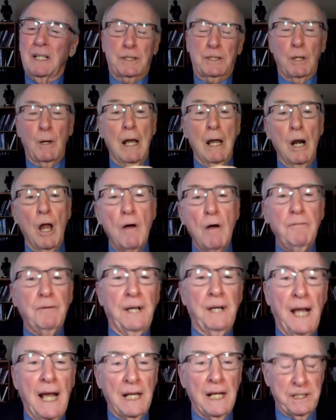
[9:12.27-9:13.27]
So I'll
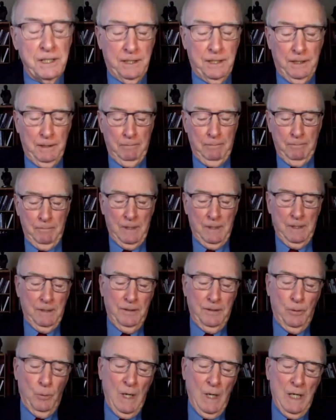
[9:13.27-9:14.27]
often ask the
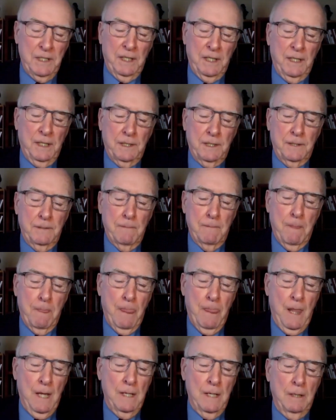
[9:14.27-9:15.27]
residents,
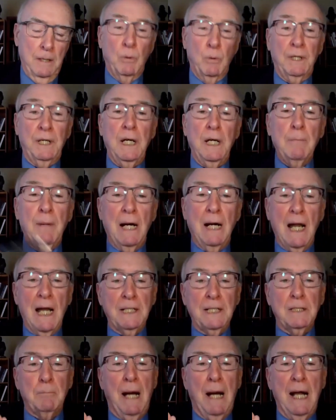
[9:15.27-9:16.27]
would anybody
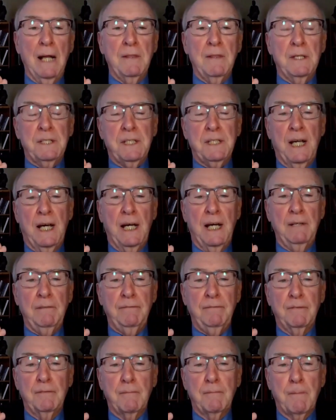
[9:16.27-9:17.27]
like to buy this knife?